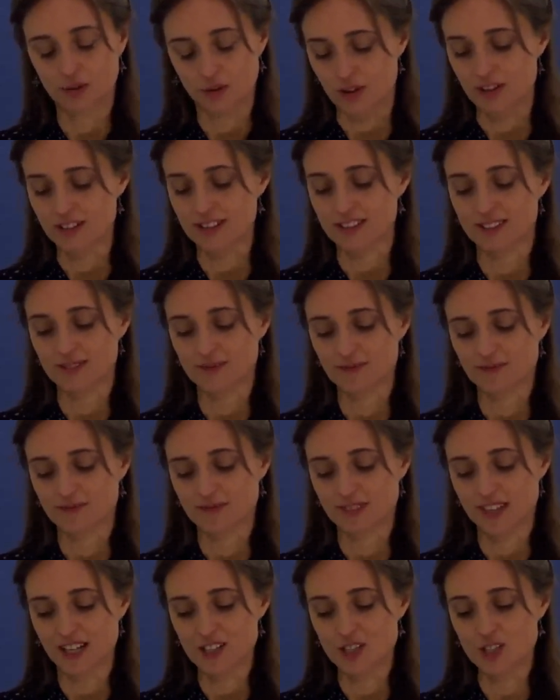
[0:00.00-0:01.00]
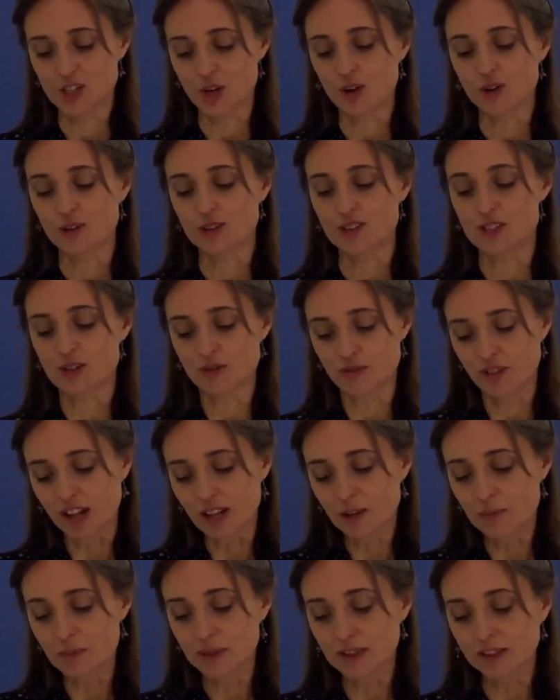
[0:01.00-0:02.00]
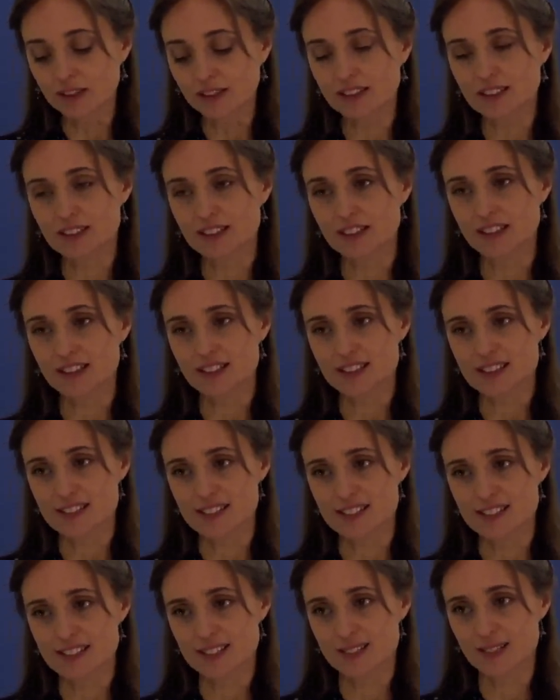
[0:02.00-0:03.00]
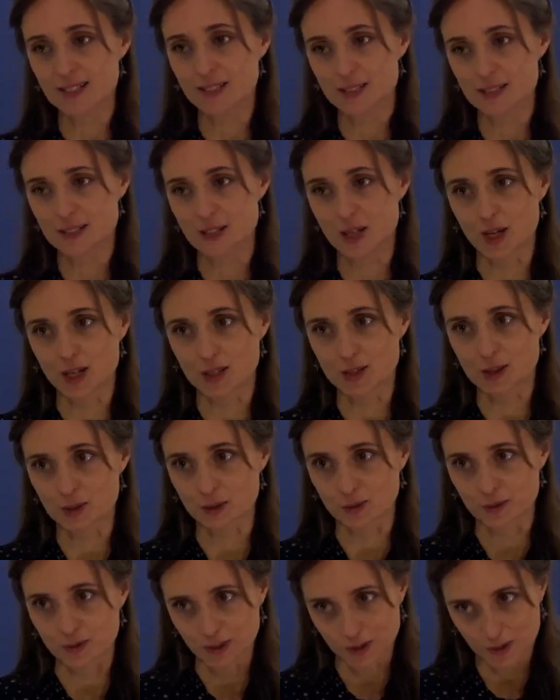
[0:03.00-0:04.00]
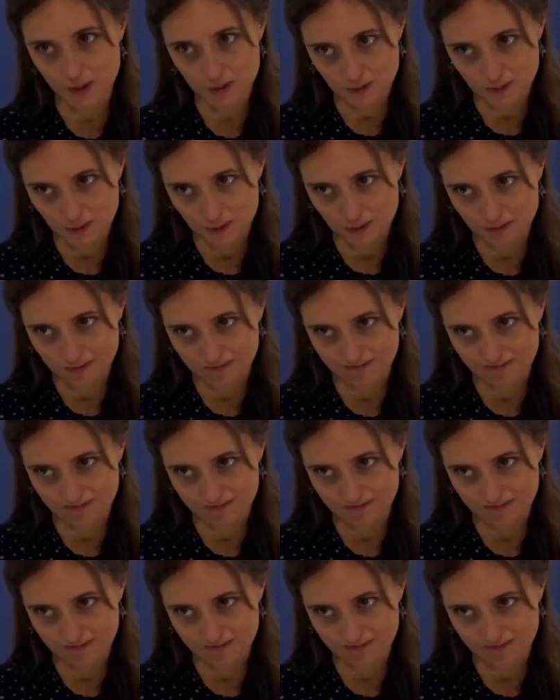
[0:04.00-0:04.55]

All right. So developing a sincere desire to forgive.